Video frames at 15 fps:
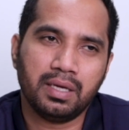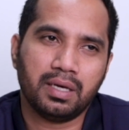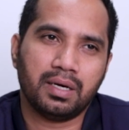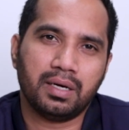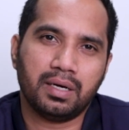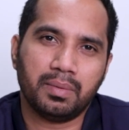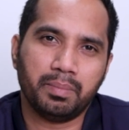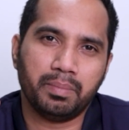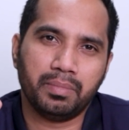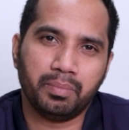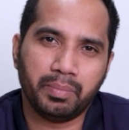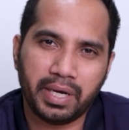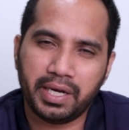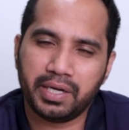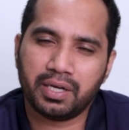um,
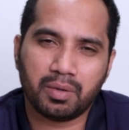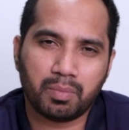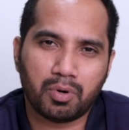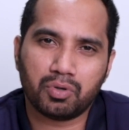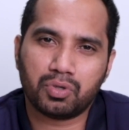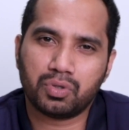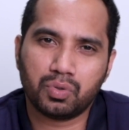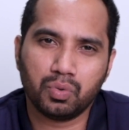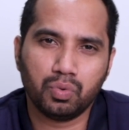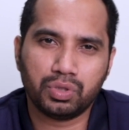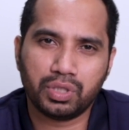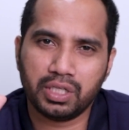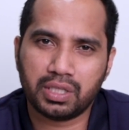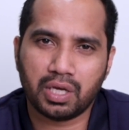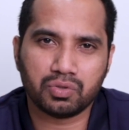made in about two
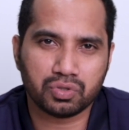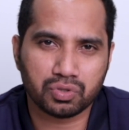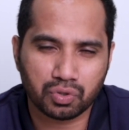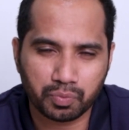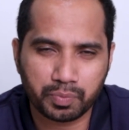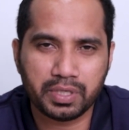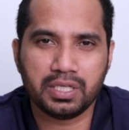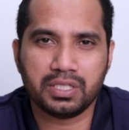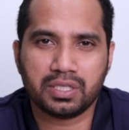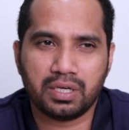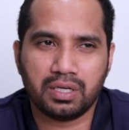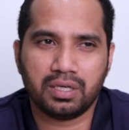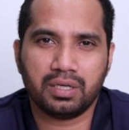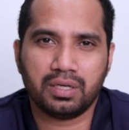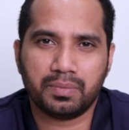three thousand rupees
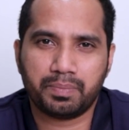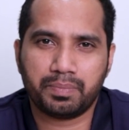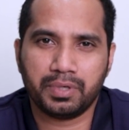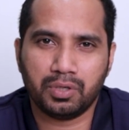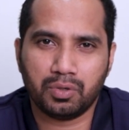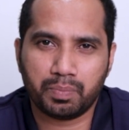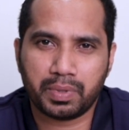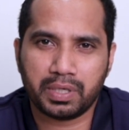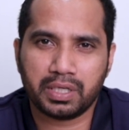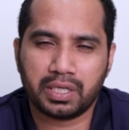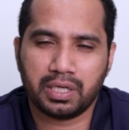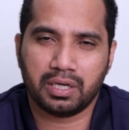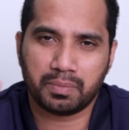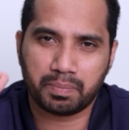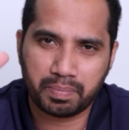uh, you know
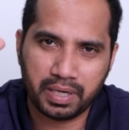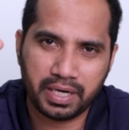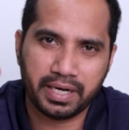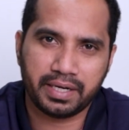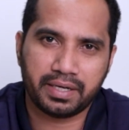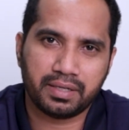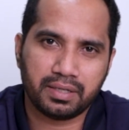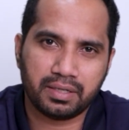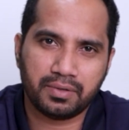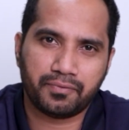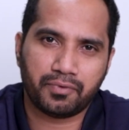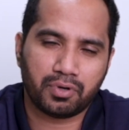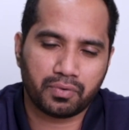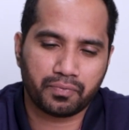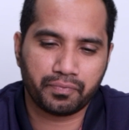particular plate uh,
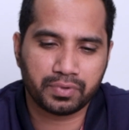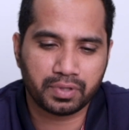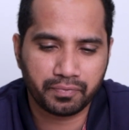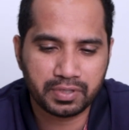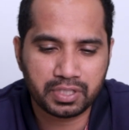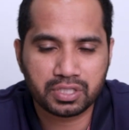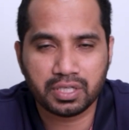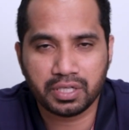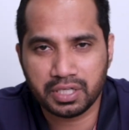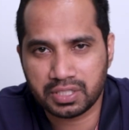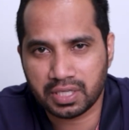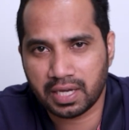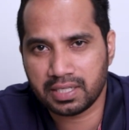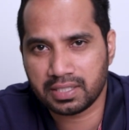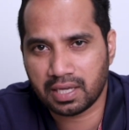for the, which the
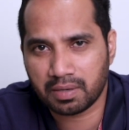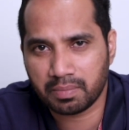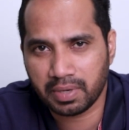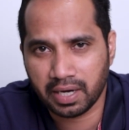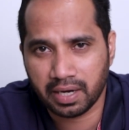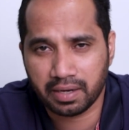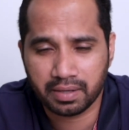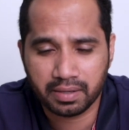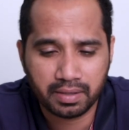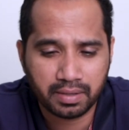designs are made